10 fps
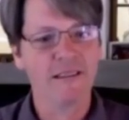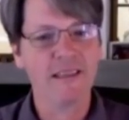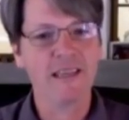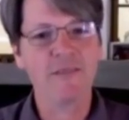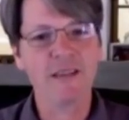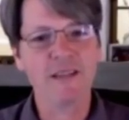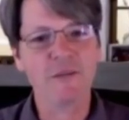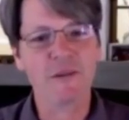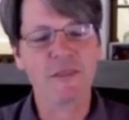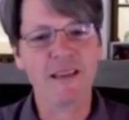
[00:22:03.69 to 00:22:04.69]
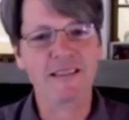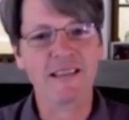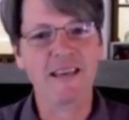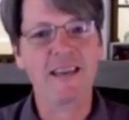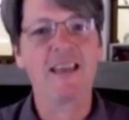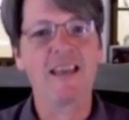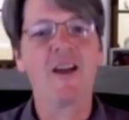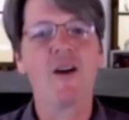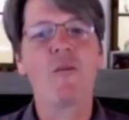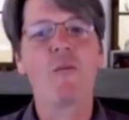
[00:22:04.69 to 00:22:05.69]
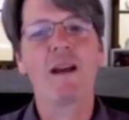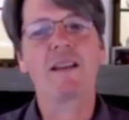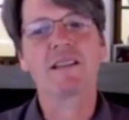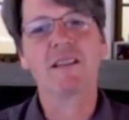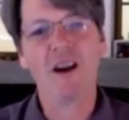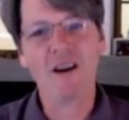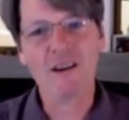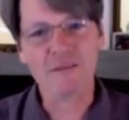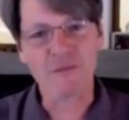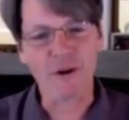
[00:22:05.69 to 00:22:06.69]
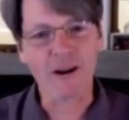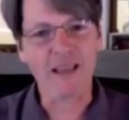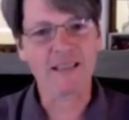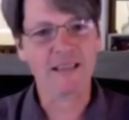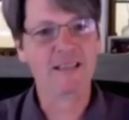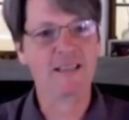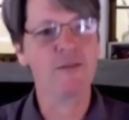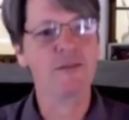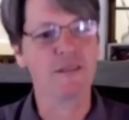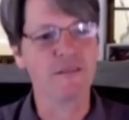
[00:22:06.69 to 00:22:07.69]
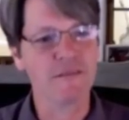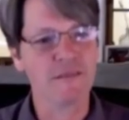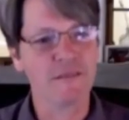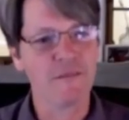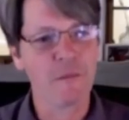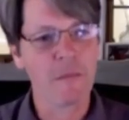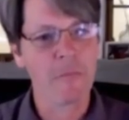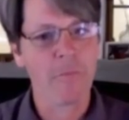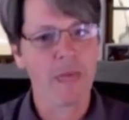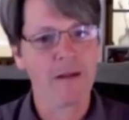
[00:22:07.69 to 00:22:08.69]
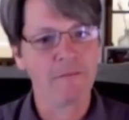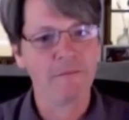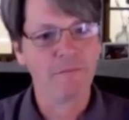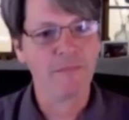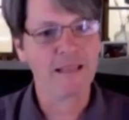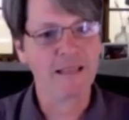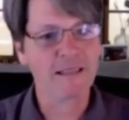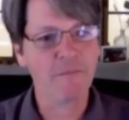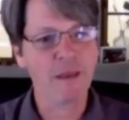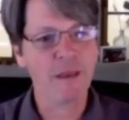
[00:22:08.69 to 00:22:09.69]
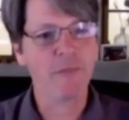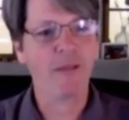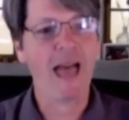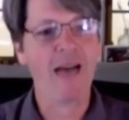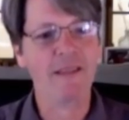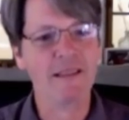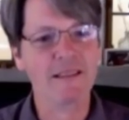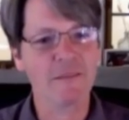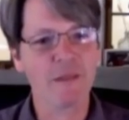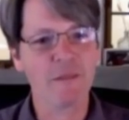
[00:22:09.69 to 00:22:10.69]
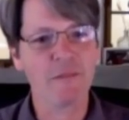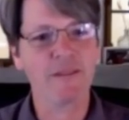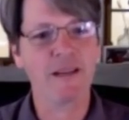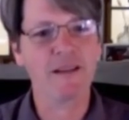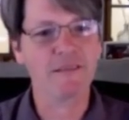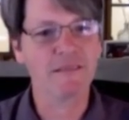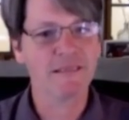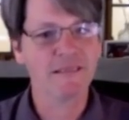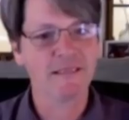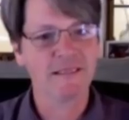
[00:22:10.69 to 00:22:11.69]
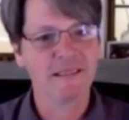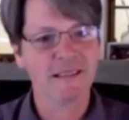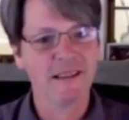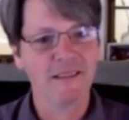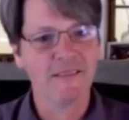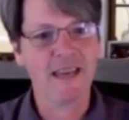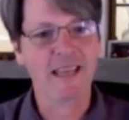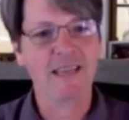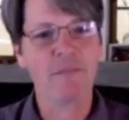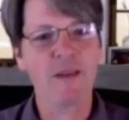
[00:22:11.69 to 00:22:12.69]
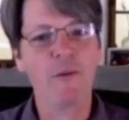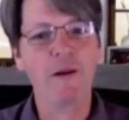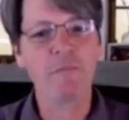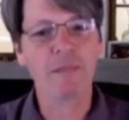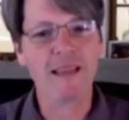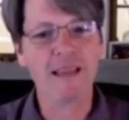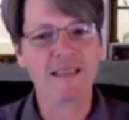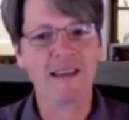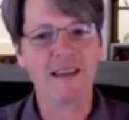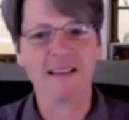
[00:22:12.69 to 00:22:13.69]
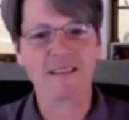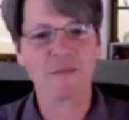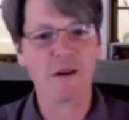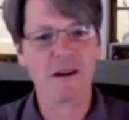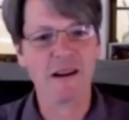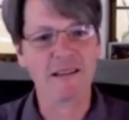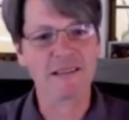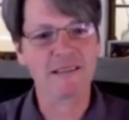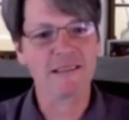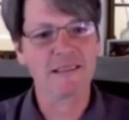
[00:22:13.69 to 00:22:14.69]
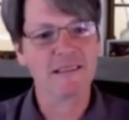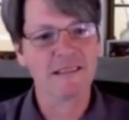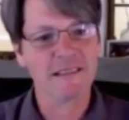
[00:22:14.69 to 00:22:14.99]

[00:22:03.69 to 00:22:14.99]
The individual thinks that what it's longed for is exclusive. That some people have it and some people don't. That it can be one place and not somewhere else.